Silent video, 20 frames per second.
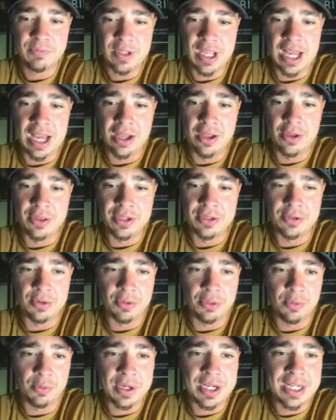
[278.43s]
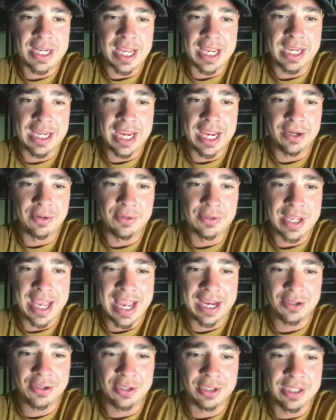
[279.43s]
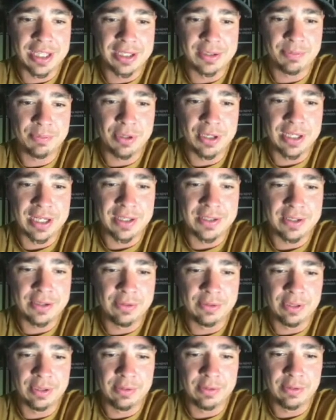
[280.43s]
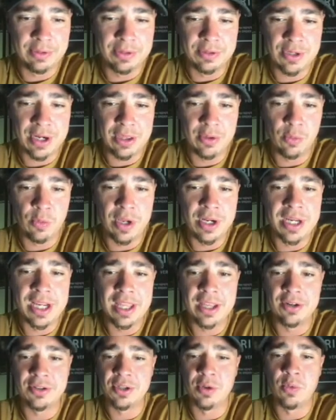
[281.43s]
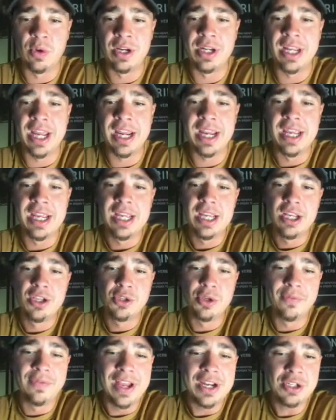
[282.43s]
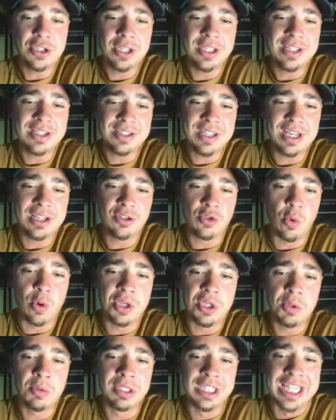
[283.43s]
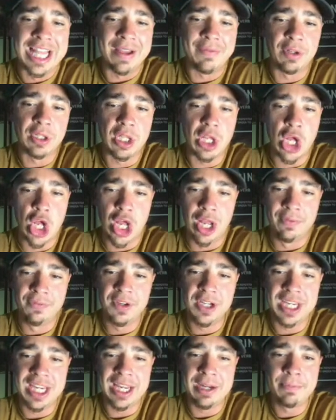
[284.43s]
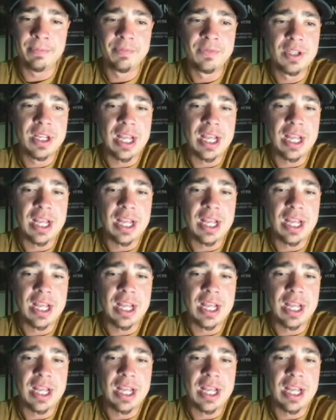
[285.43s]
Oh, these are 3-day candles, actually. That's pretty nuts. Here, let's try the 1-day. There's the 1-day. So eventually this thing is going to level off again.